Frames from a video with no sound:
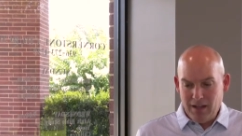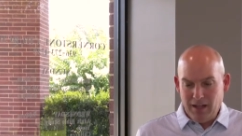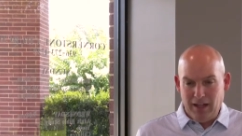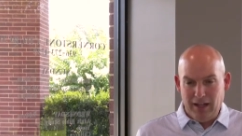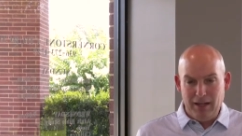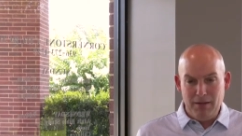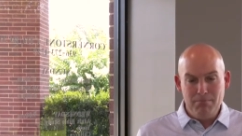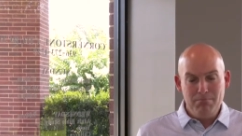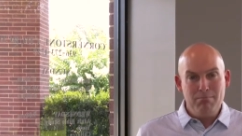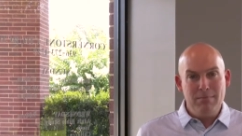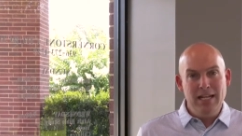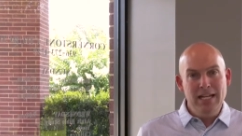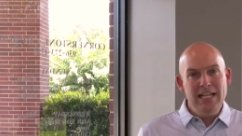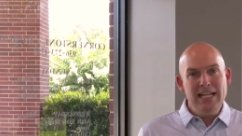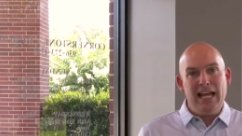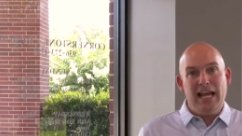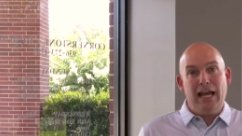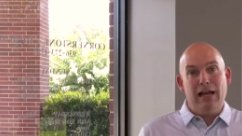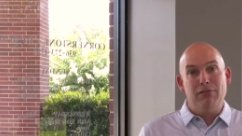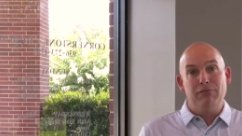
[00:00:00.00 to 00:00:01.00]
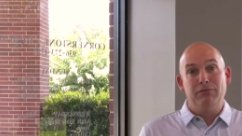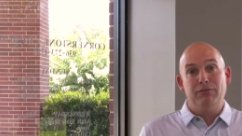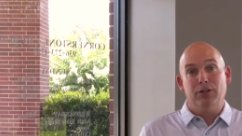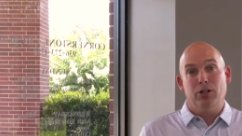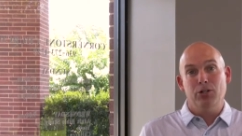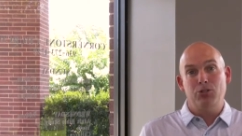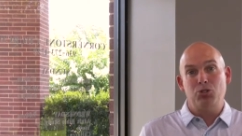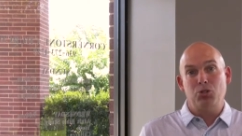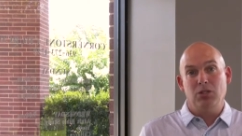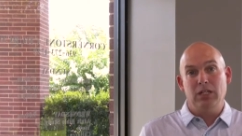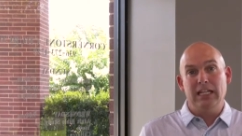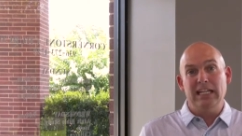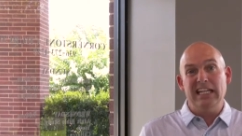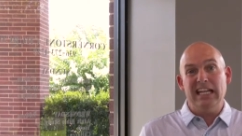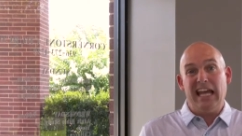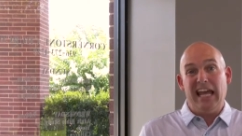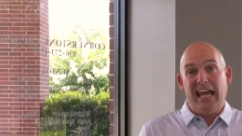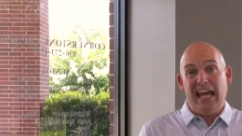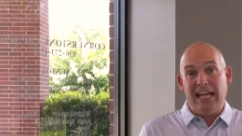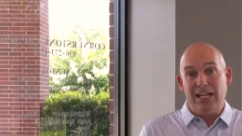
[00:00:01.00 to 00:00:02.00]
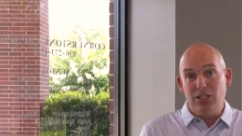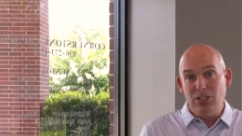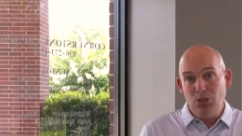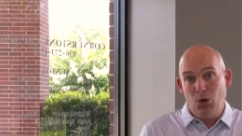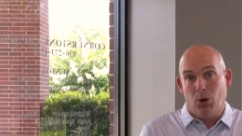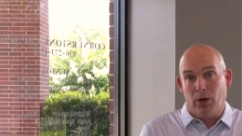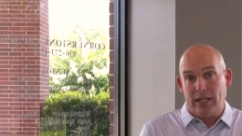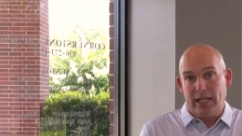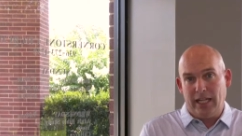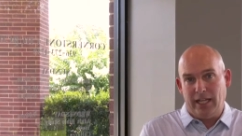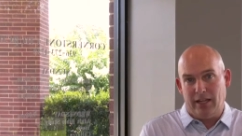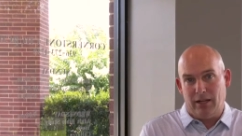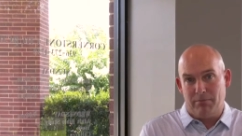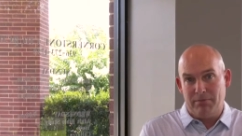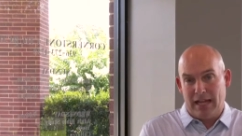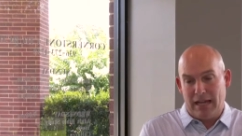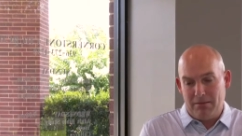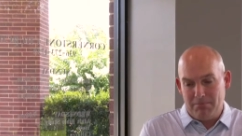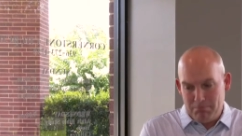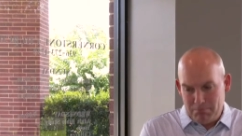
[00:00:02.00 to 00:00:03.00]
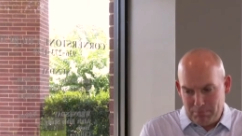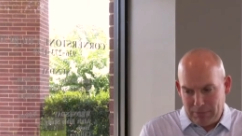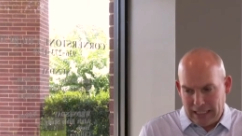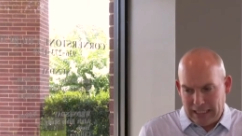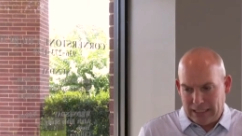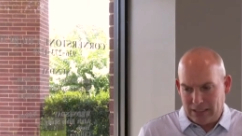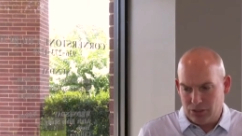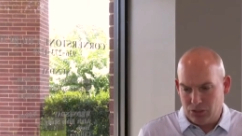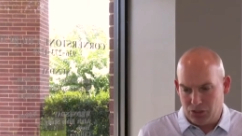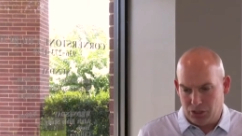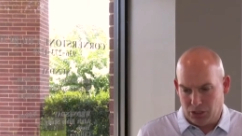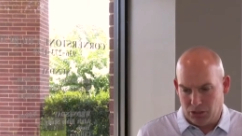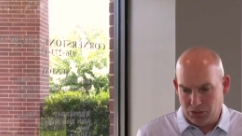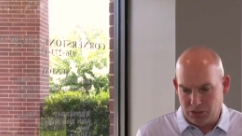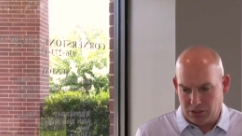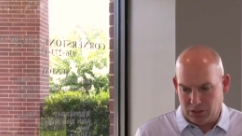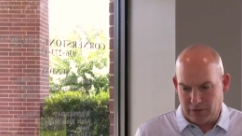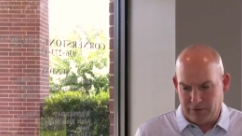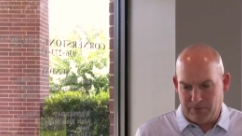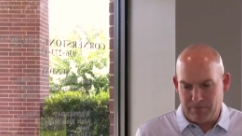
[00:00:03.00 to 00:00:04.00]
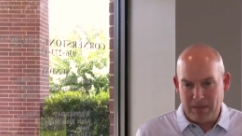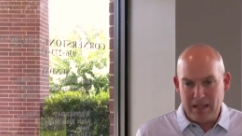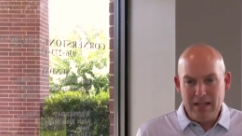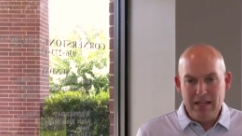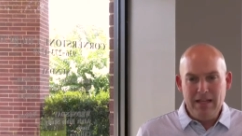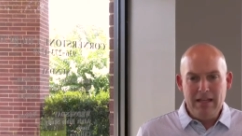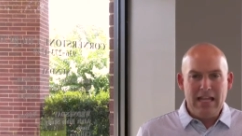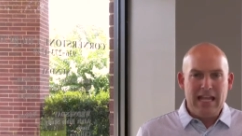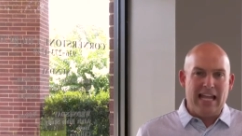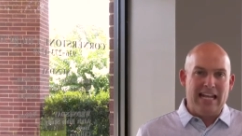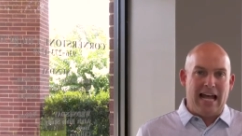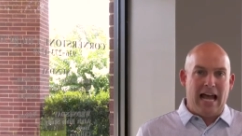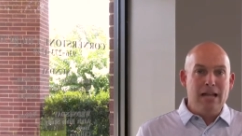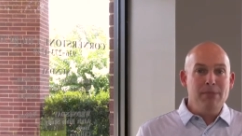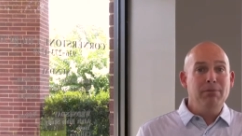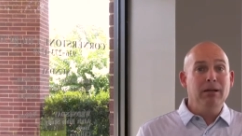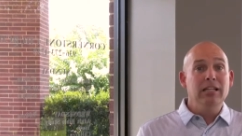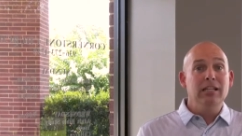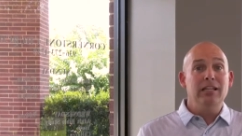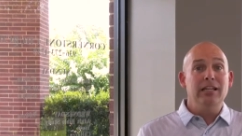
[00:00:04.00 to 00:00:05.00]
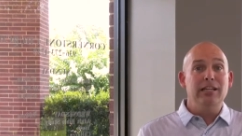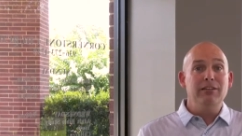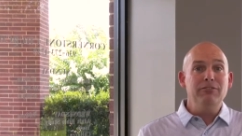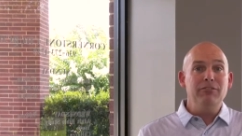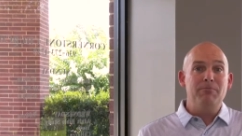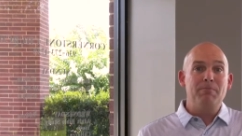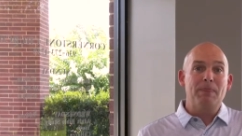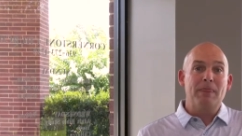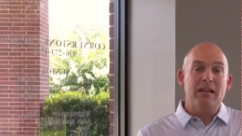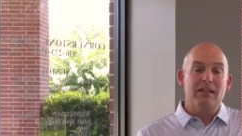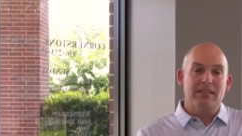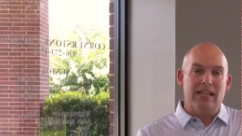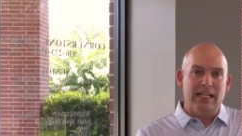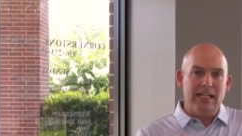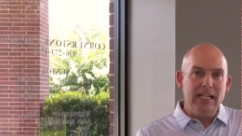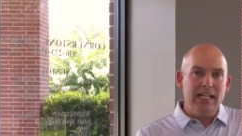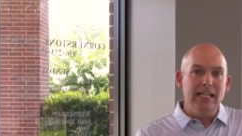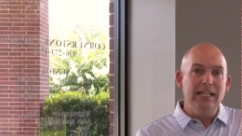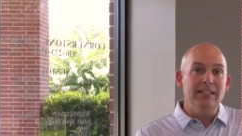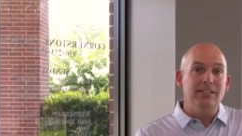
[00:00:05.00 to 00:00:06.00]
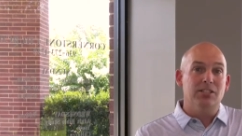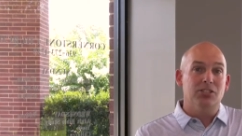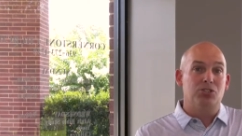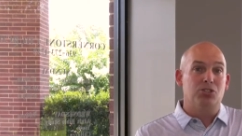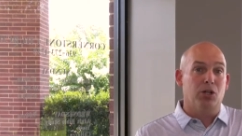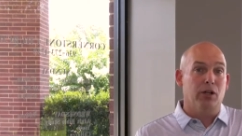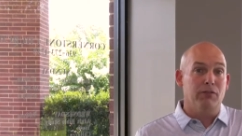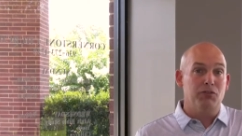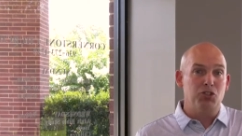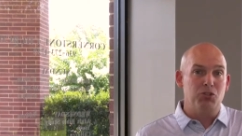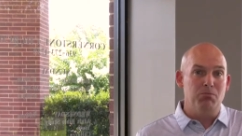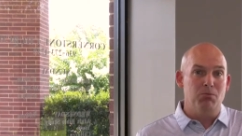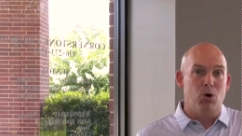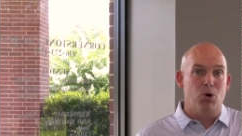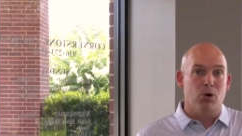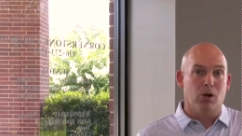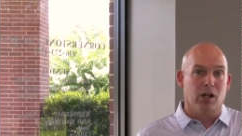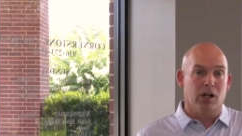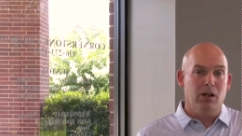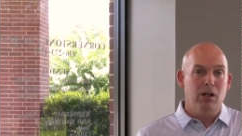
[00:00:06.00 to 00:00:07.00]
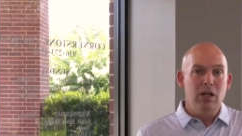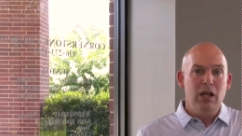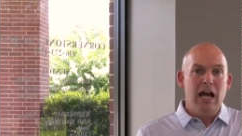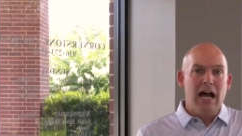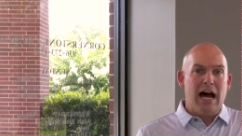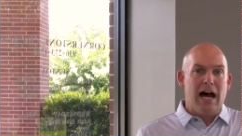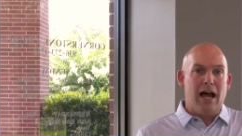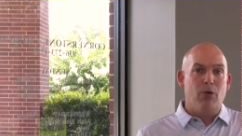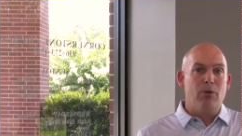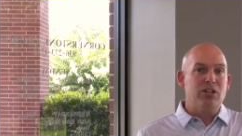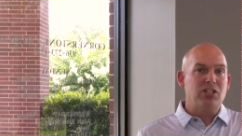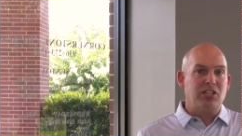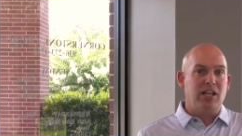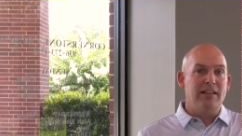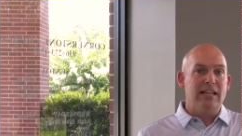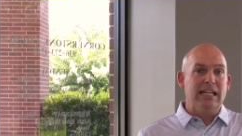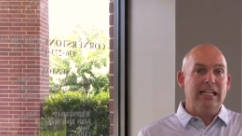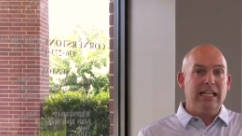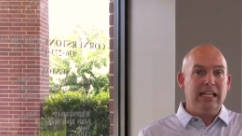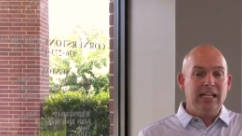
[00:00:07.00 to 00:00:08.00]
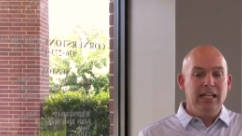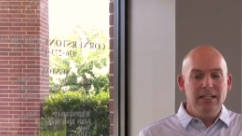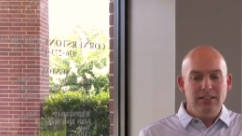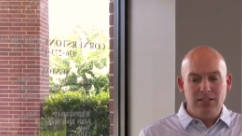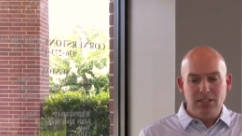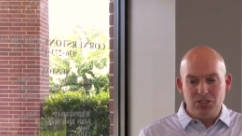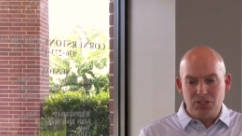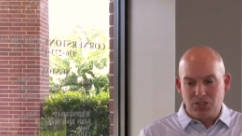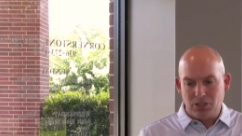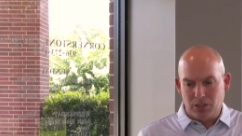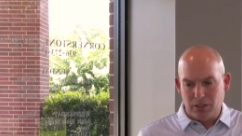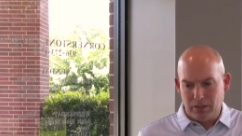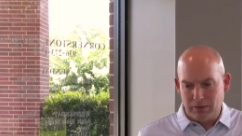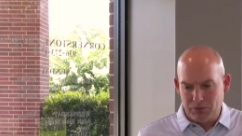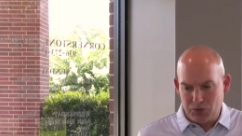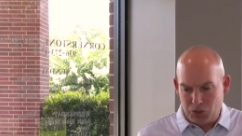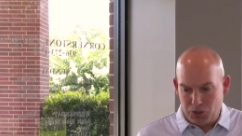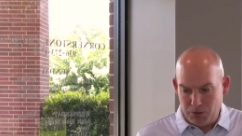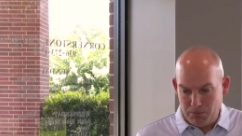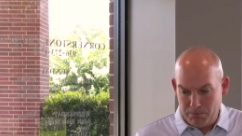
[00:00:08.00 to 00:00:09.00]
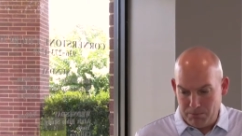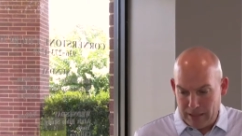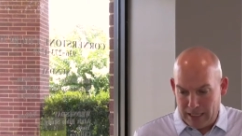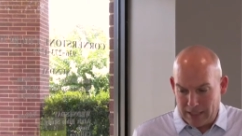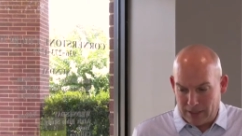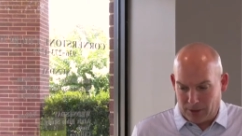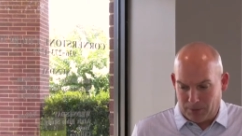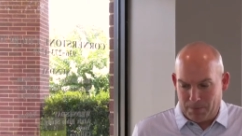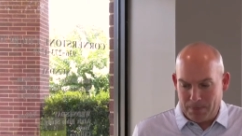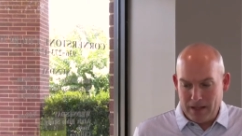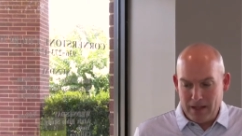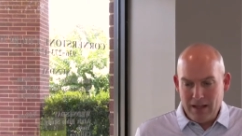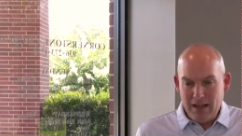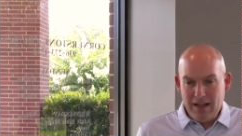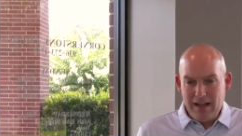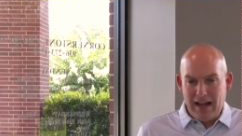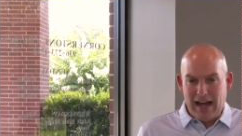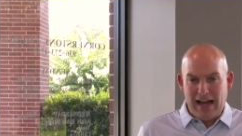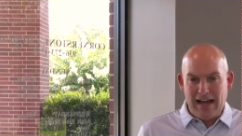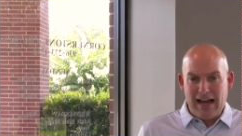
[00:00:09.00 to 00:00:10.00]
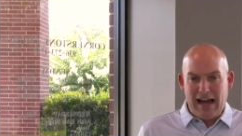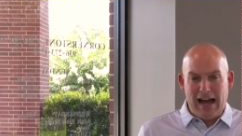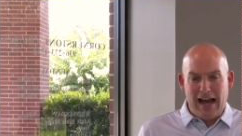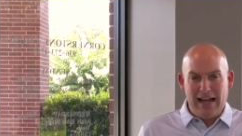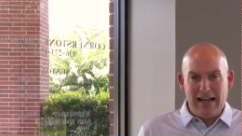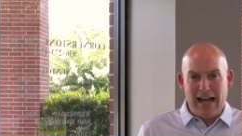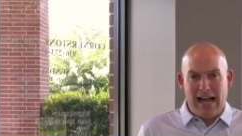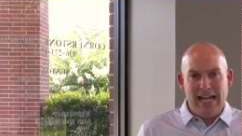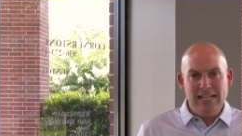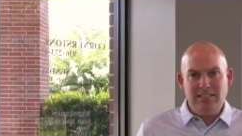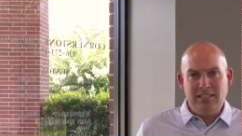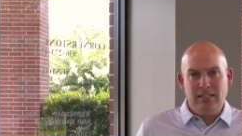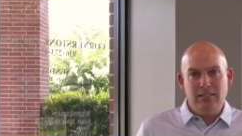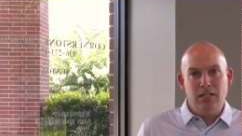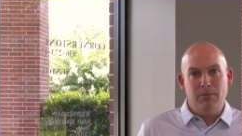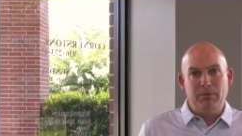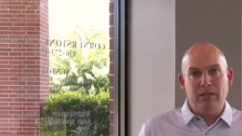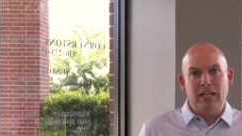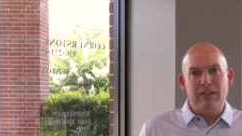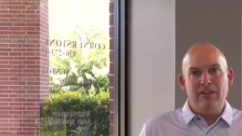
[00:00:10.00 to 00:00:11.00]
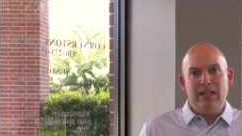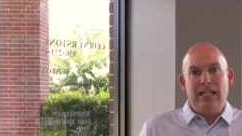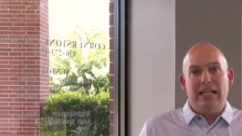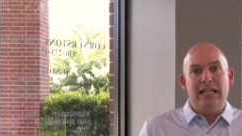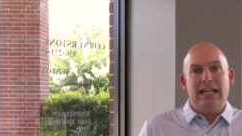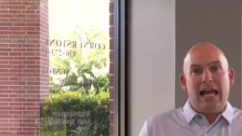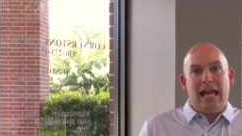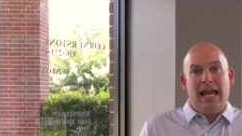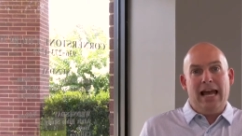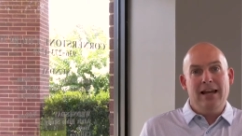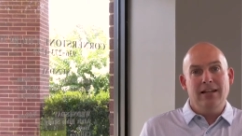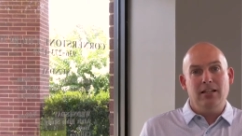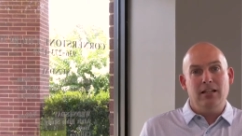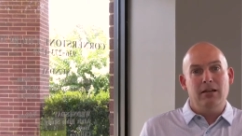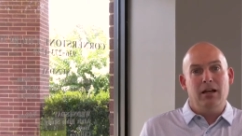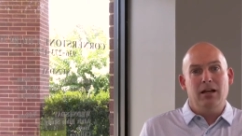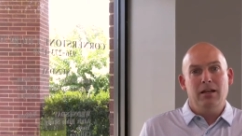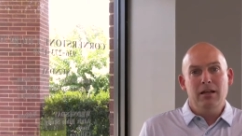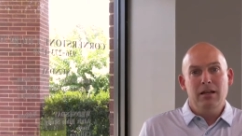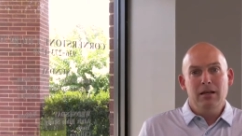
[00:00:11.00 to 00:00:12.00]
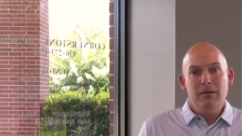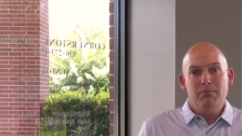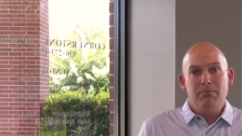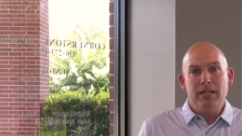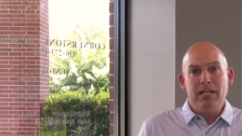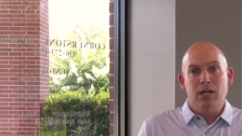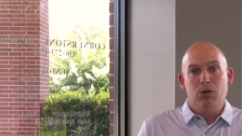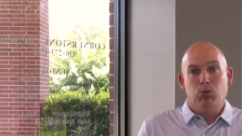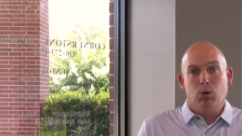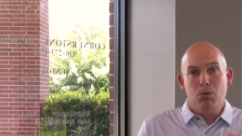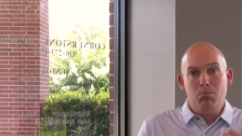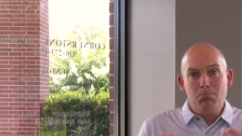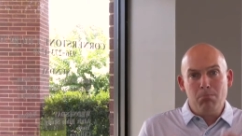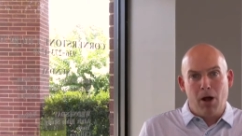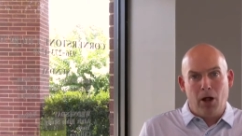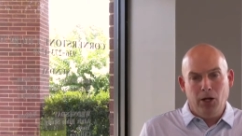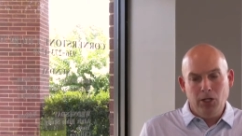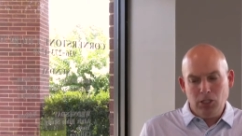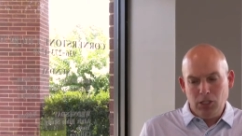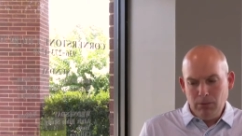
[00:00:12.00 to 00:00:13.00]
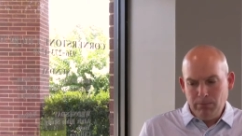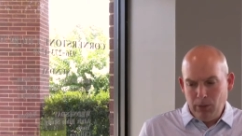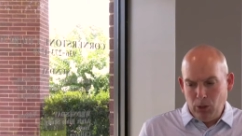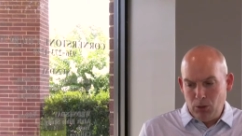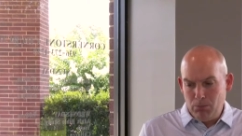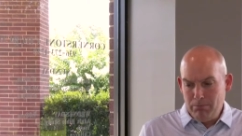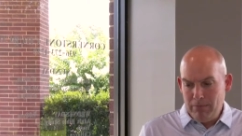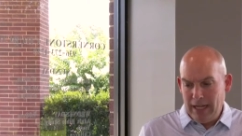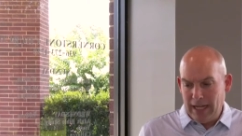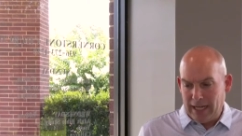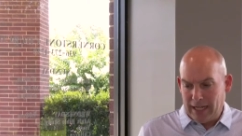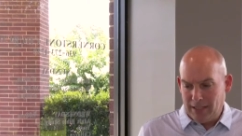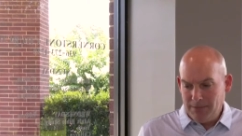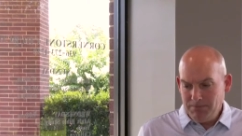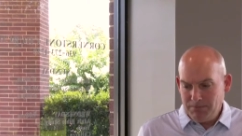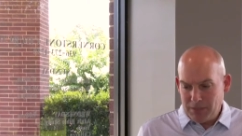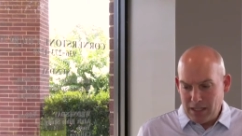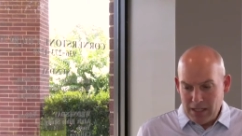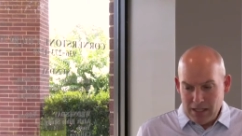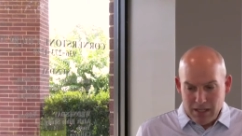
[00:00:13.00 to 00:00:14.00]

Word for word: uh, many have virtually ignored him, that being Joseph. And I believe that he deserves more. I would say that he deserves better. I, I, I tend to believe he had to be a remarkable man